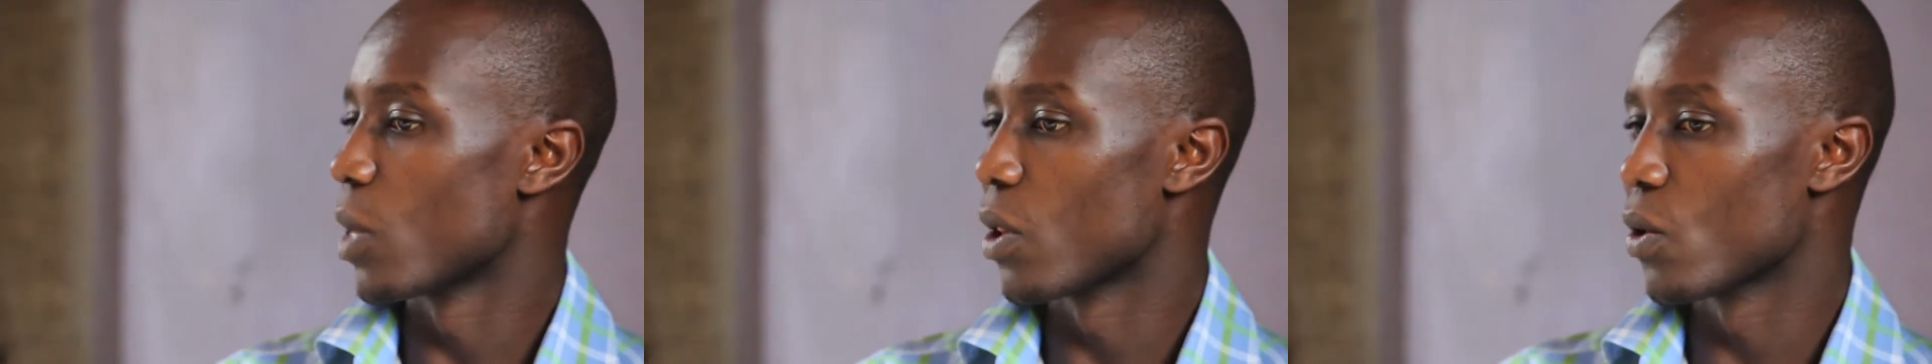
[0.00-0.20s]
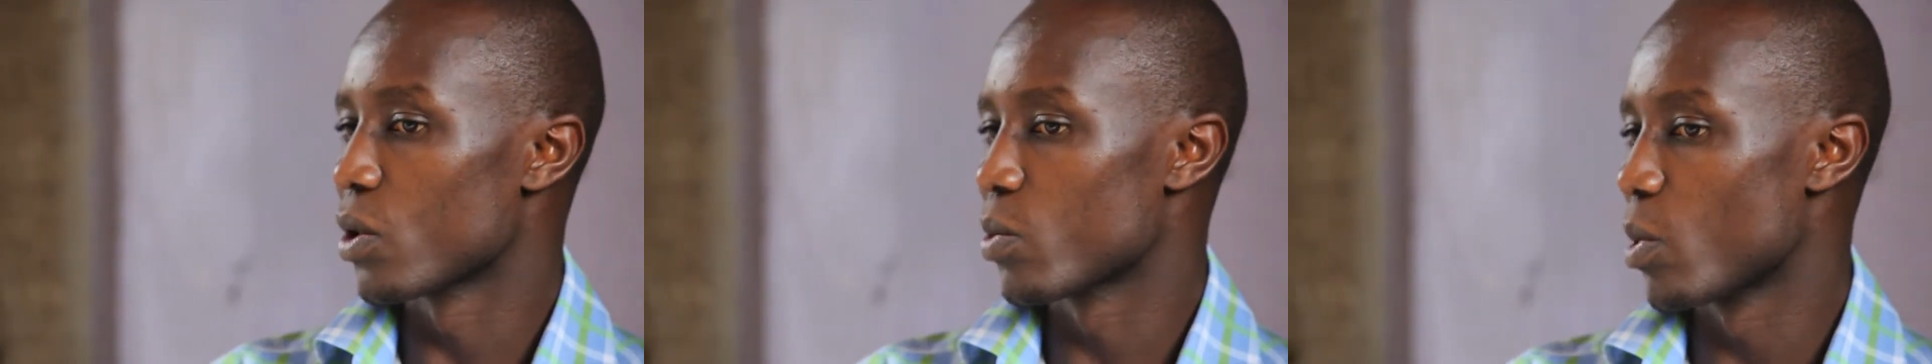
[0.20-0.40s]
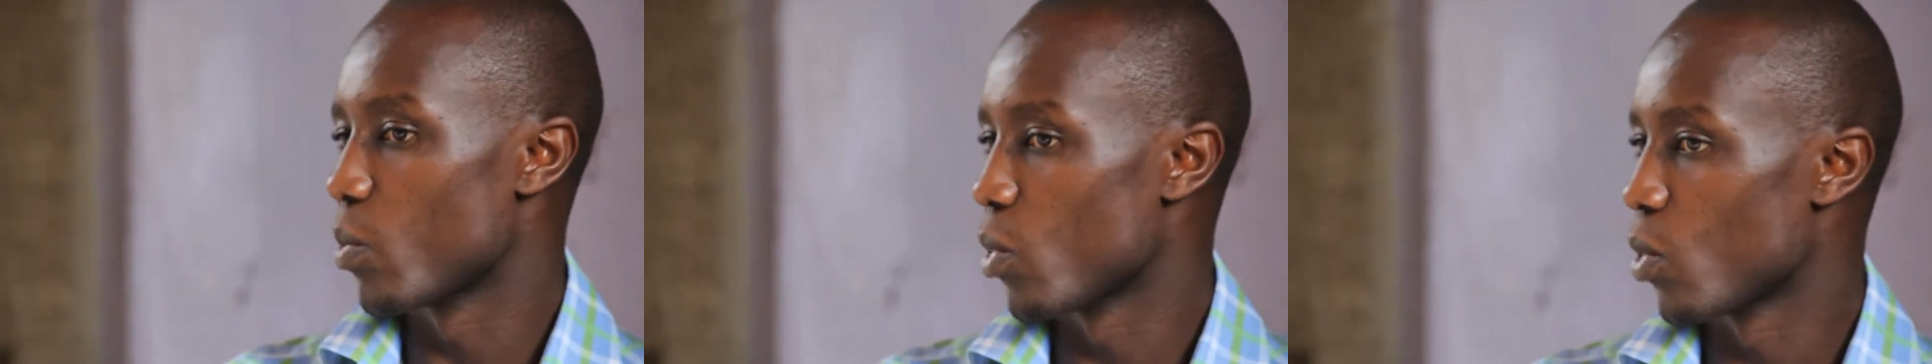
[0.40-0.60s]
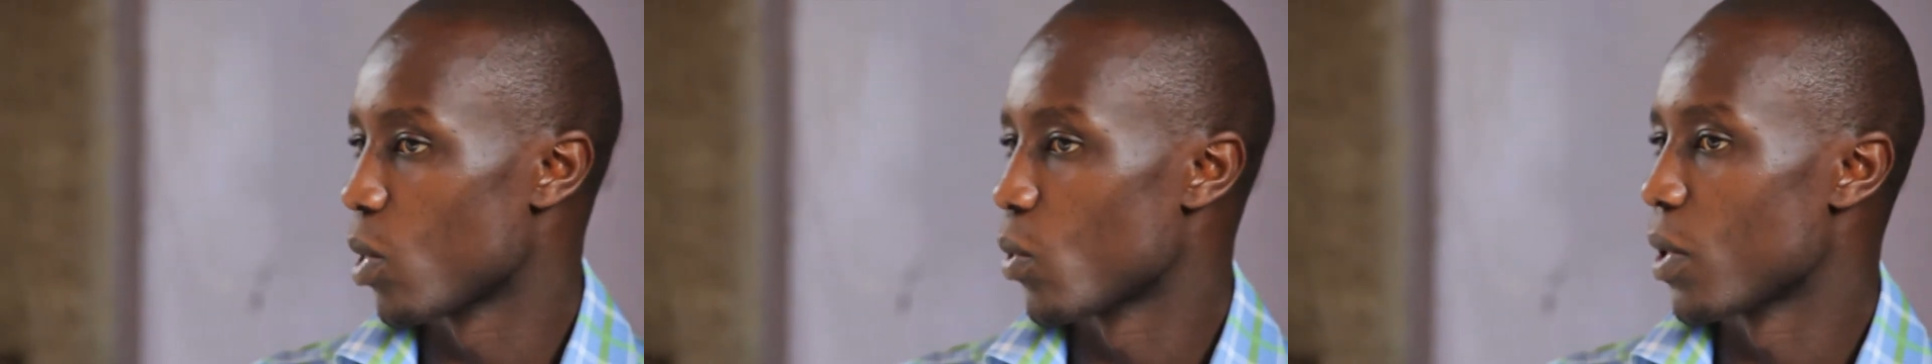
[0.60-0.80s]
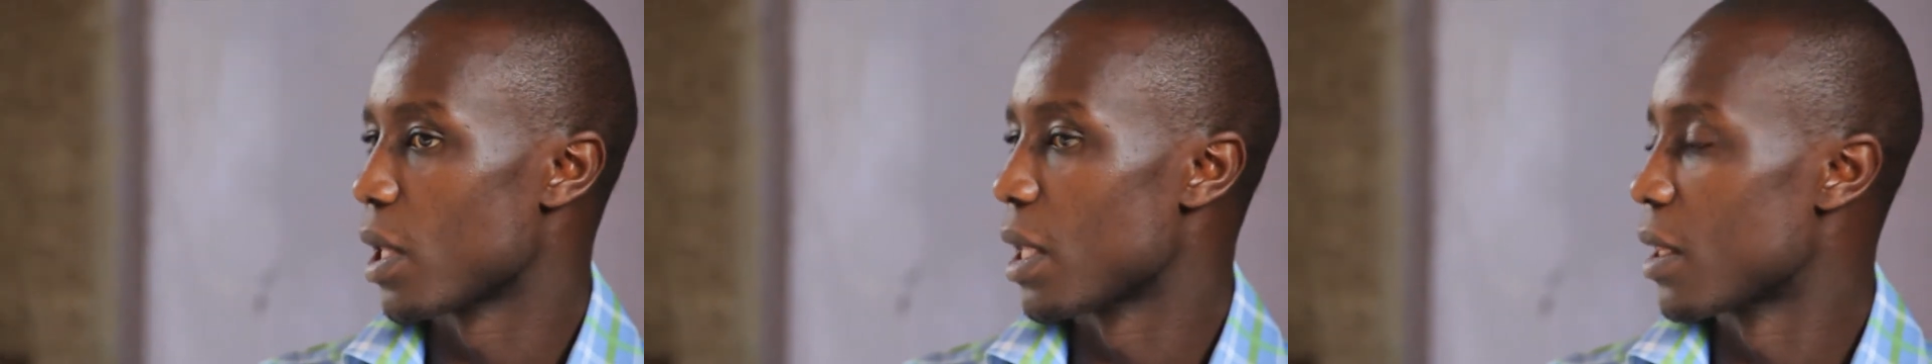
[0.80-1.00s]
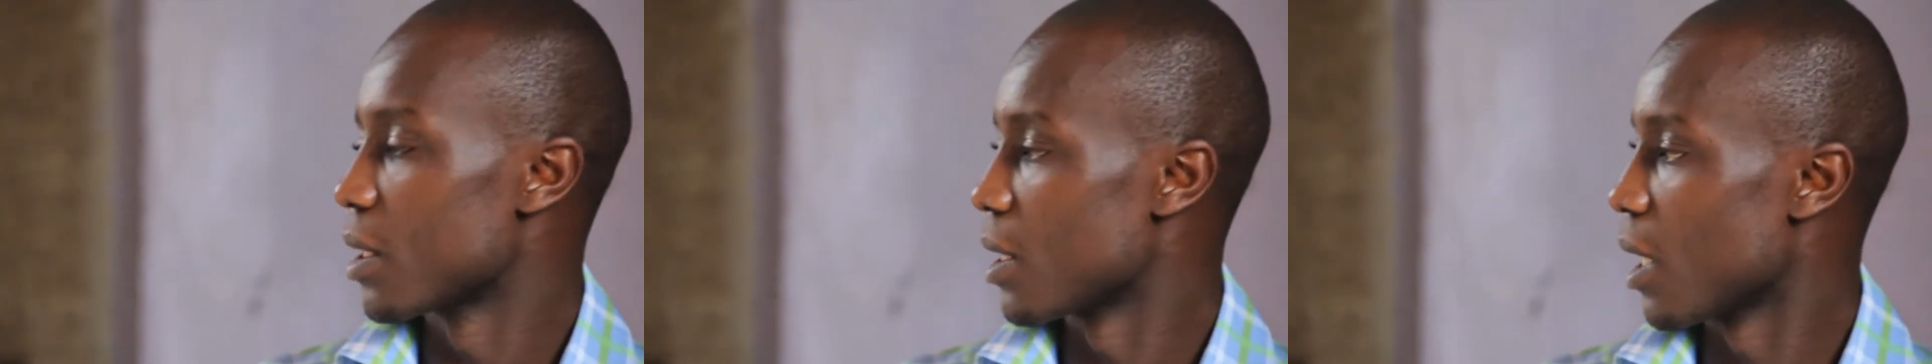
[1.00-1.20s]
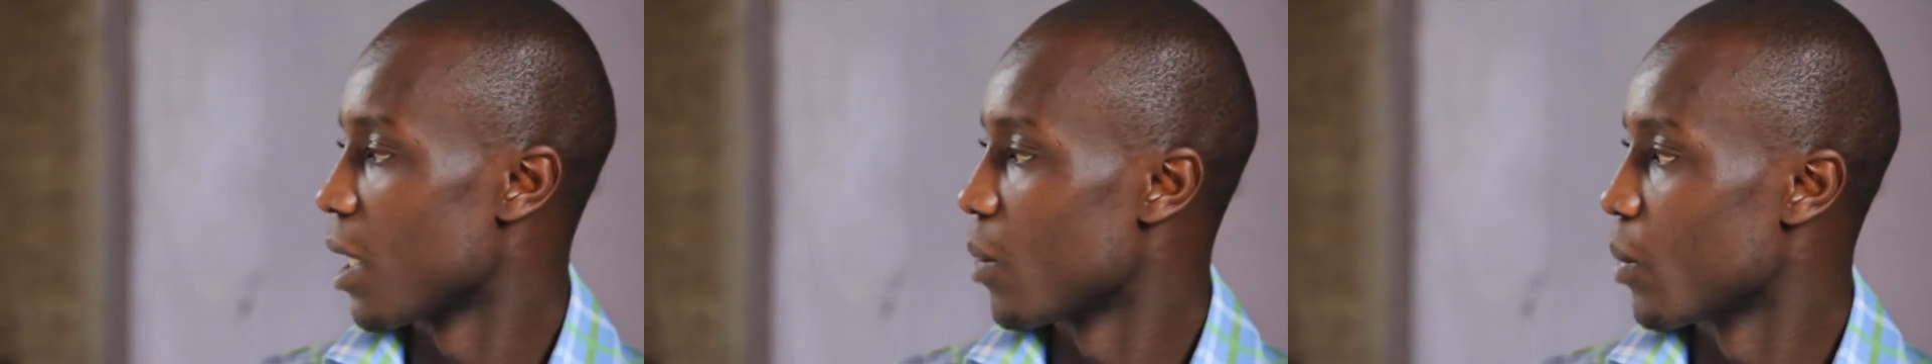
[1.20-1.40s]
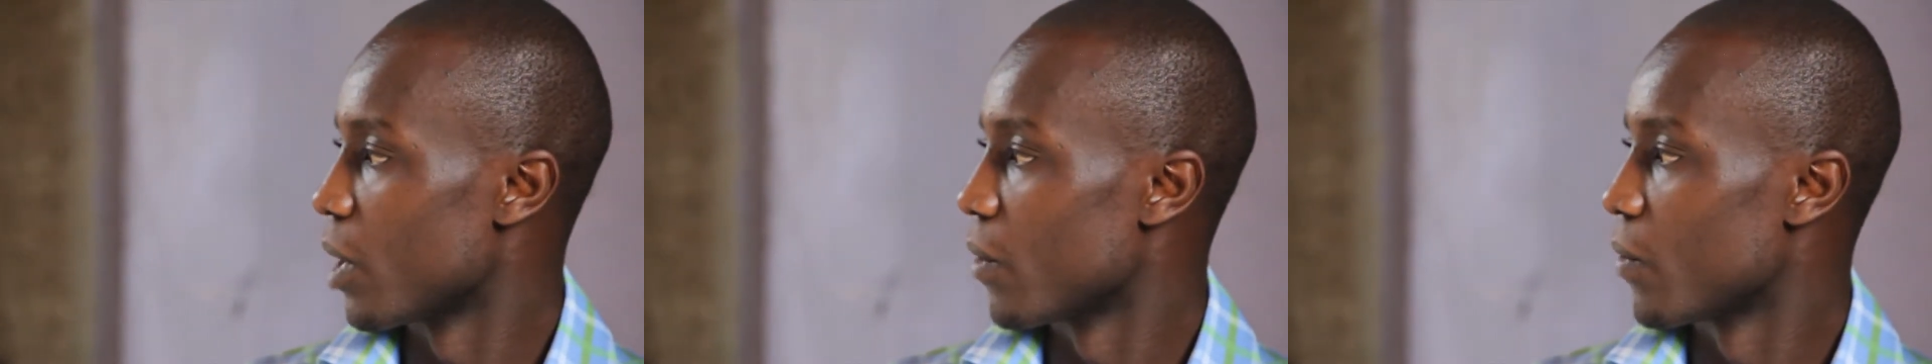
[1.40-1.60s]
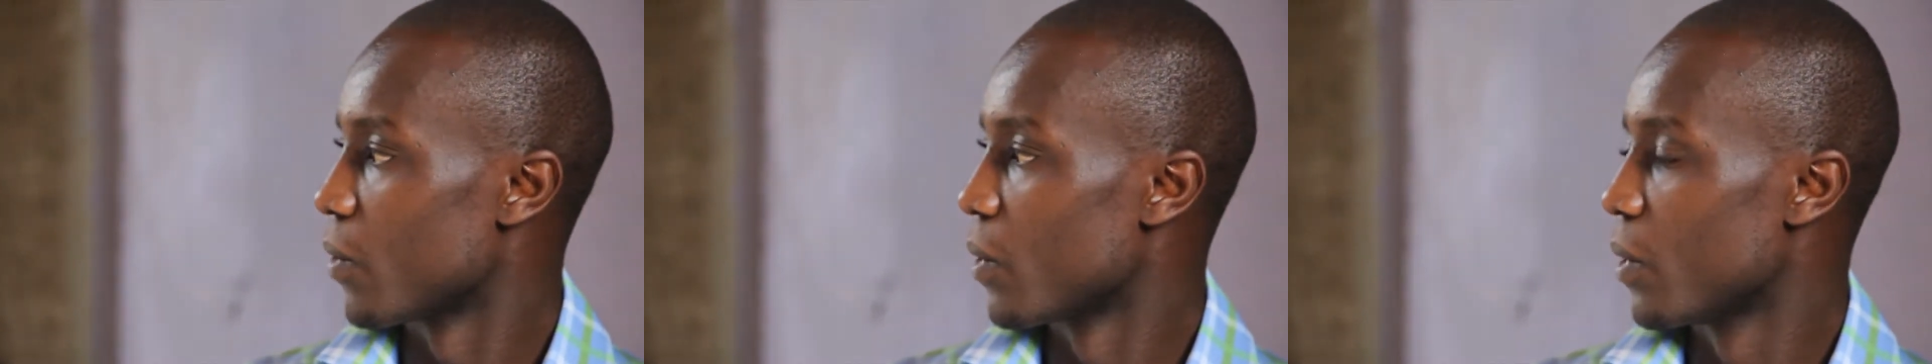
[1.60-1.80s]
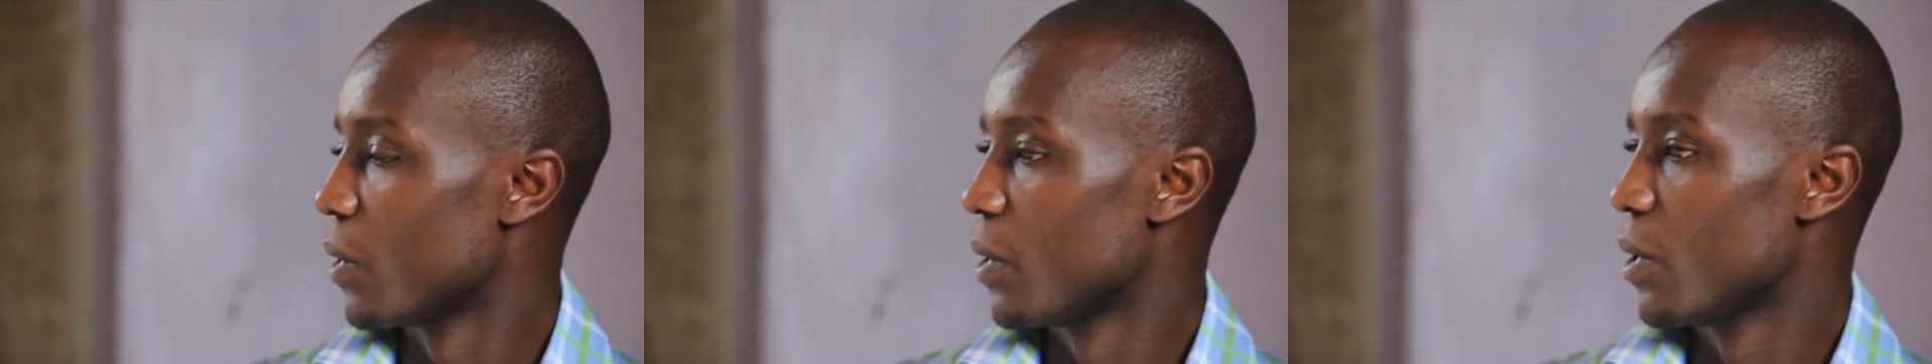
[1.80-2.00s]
by those people who were within the slum level.